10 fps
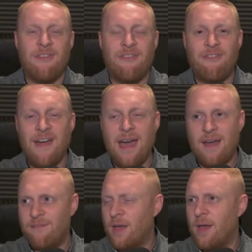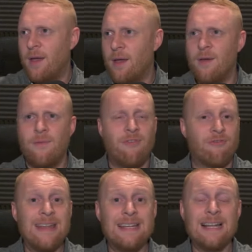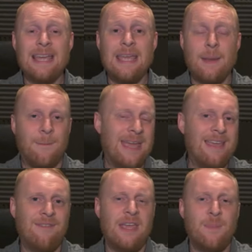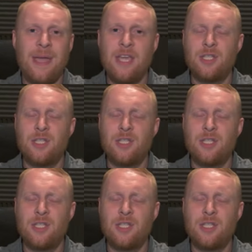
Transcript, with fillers: fair, uh, friendly PvP,